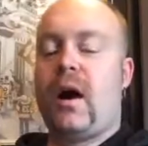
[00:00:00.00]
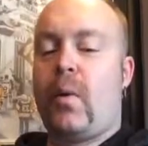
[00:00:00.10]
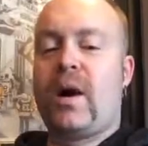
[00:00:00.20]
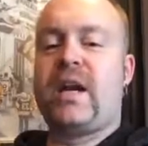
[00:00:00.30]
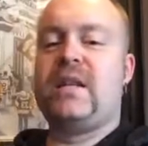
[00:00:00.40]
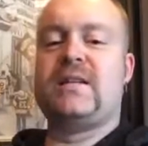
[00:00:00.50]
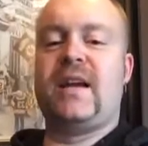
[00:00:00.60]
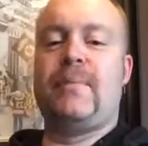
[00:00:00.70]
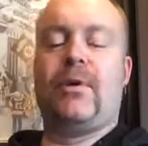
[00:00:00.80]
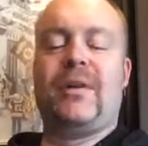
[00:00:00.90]
What can you
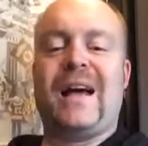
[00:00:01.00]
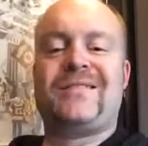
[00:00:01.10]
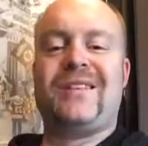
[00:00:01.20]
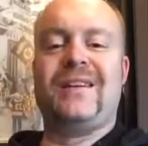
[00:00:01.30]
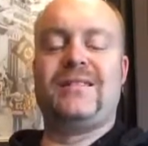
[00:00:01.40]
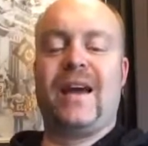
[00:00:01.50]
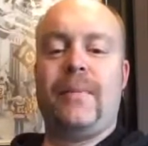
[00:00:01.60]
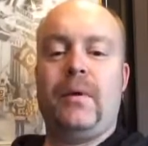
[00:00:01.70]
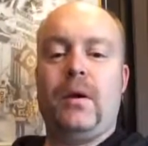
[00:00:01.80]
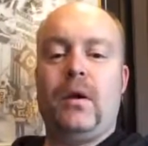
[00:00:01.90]
say about last night's game?